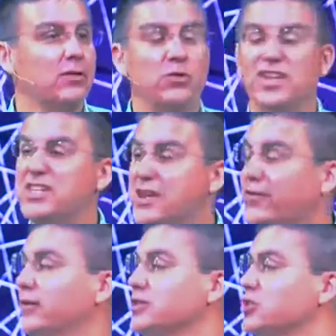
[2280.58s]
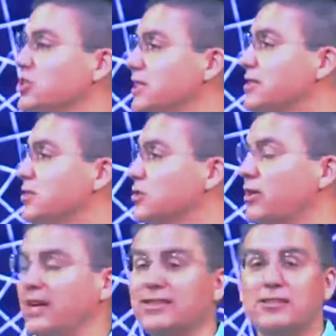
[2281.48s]
the difference Jesus
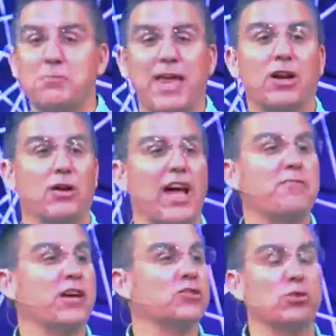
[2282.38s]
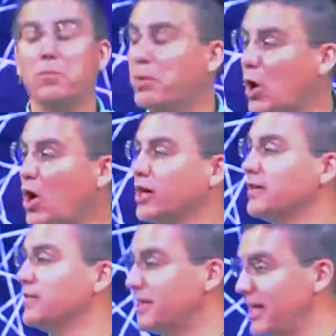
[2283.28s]
Christ has made in our life because we're a part
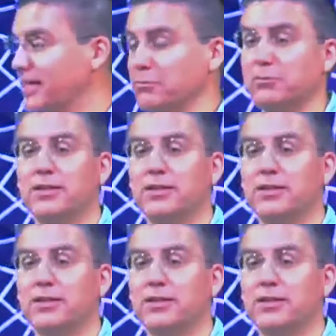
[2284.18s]
of the kingdom